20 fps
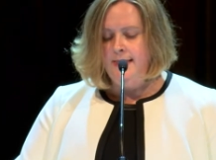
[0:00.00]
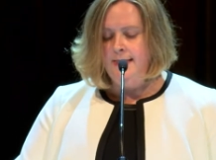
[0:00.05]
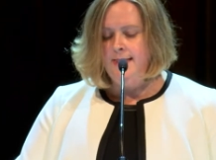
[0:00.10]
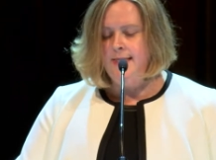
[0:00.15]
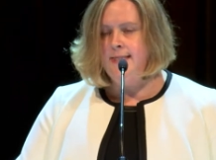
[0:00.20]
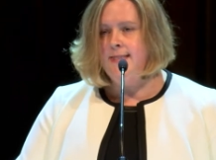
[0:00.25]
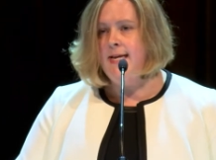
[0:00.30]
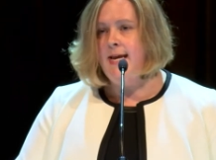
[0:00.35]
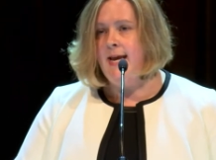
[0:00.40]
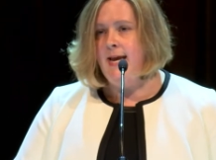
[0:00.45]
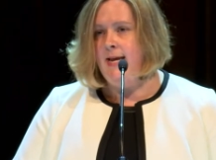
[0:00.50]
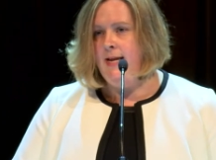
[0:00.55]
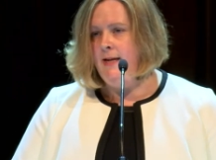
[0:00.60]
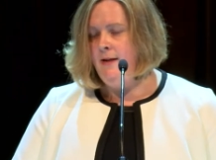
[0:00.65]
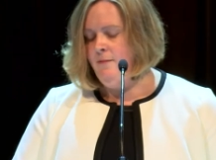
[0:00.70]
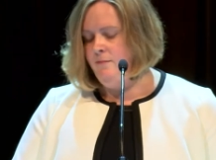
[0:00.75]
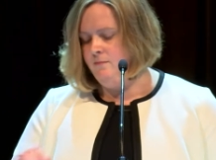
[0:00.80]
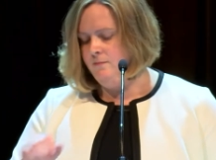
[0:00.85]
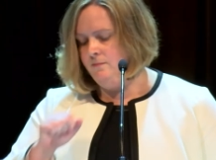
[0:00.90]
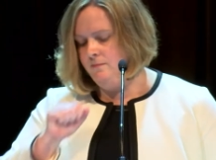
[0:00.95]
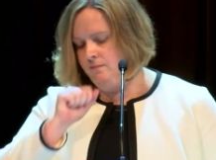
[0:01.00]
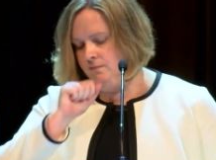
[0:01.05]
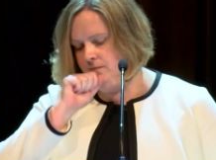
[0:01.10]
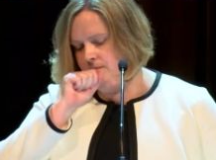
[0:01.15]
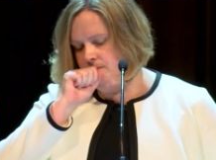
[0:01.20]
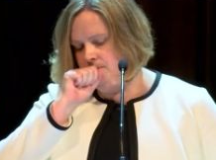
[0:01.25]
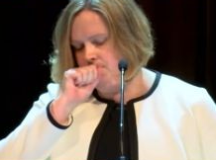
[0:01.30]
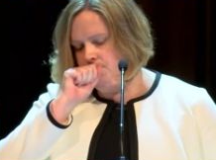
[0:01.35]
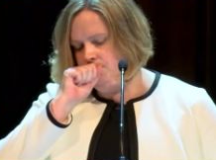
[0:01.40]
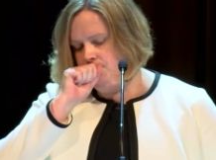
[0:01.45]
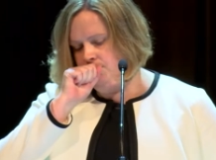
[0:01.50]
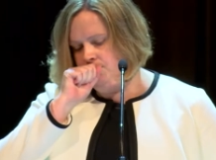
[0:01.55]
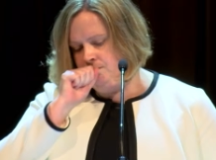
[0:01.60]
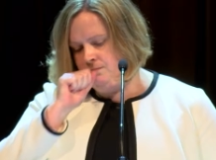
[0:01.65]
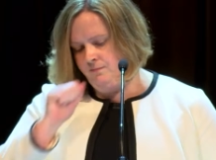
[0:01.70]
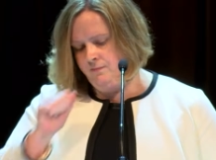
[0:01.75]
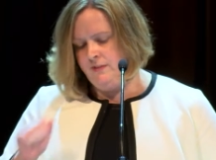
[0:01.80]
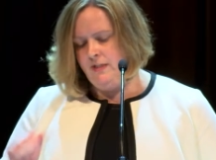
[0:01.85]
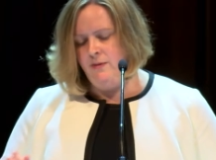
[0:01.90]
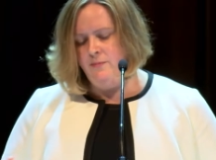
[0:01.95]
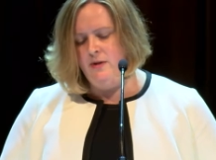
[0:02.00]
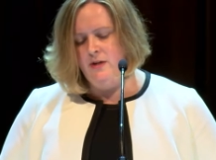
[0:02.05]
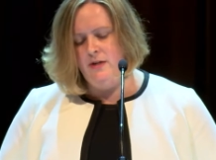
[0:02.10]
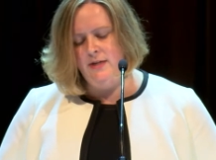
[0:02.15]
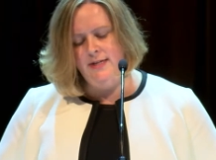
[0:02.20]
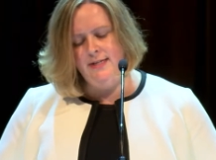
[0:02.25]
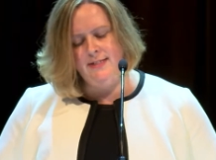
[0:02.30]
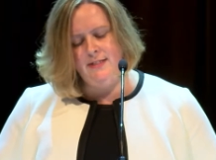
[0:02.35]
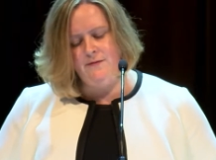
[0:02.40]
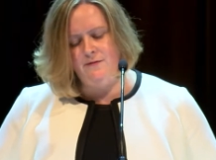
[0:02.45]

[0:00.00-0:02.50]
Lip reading: Today, communities